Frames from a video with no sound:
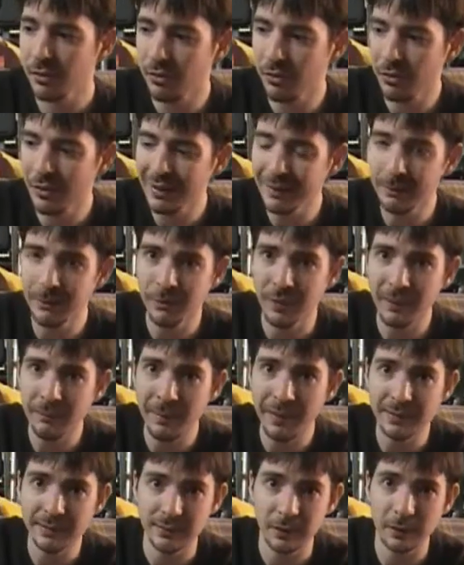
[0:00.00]
They they
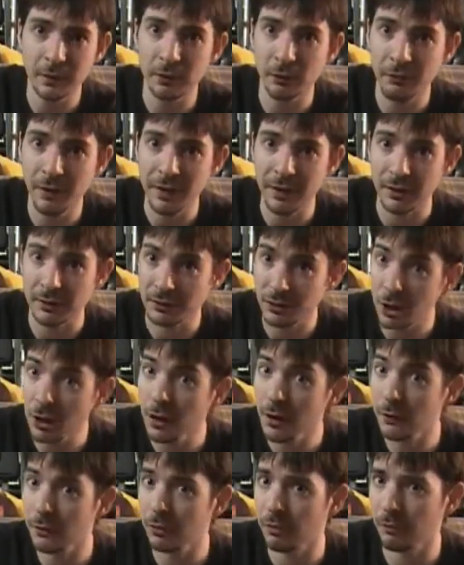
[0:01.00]
make Darth Vader
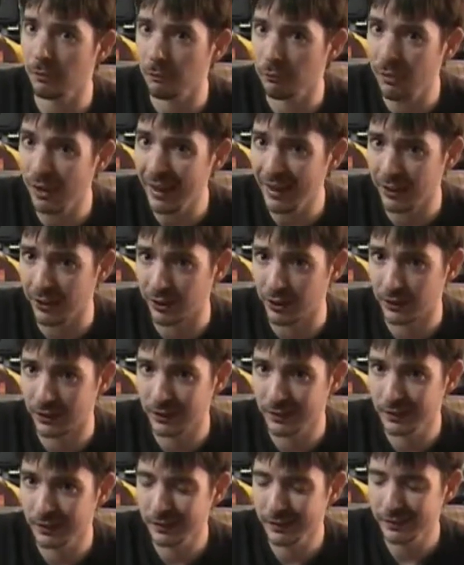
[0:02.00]
Darth Vader
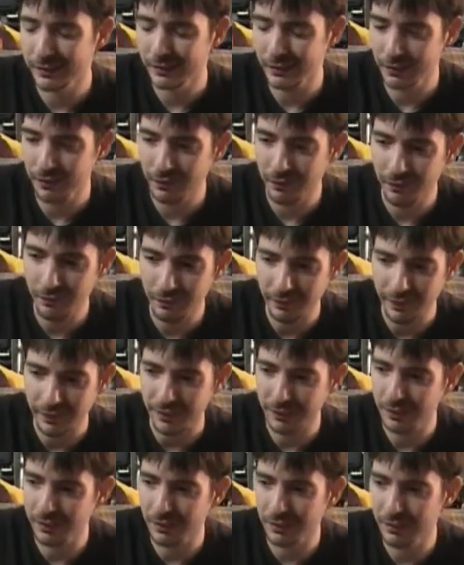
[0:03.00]
like
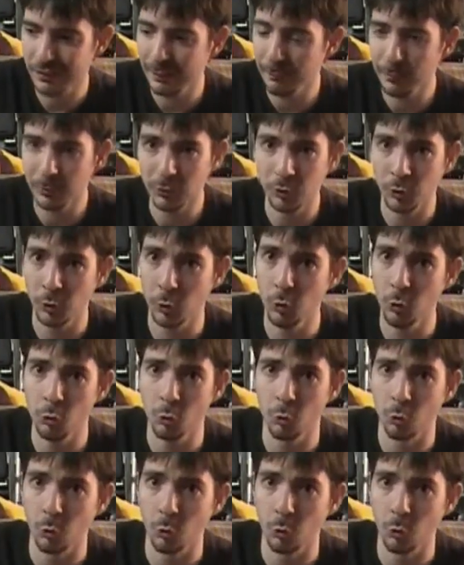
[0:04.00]
Number two